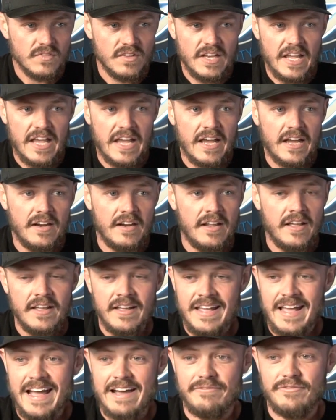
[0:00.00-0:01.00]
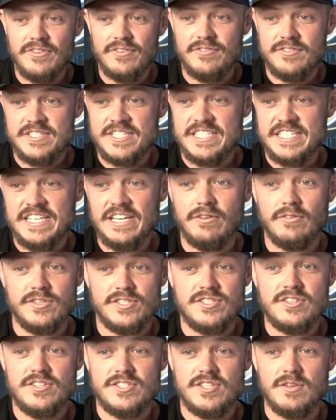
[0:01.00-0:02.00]
and have the
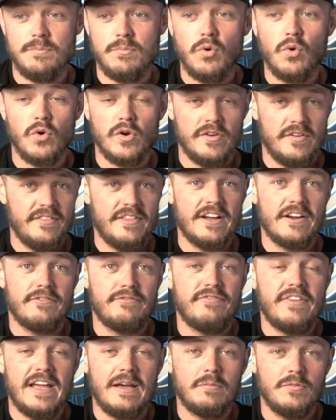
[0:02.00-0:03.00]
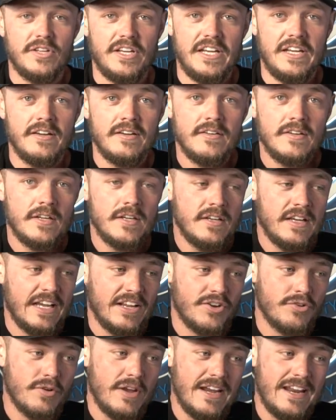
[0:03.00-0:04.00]
skills to support their family
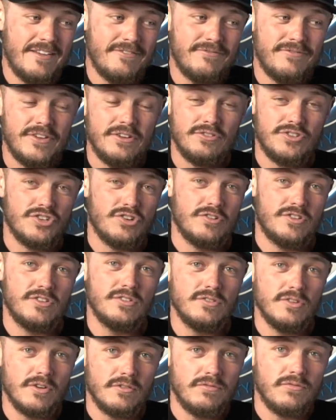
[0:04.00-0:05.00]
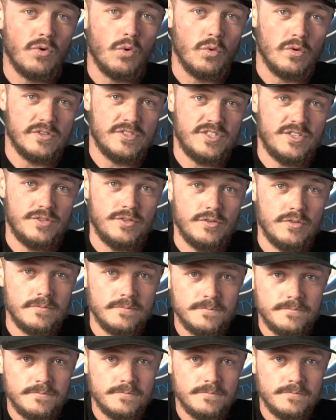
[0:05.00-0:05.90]
and create a future to look forward to.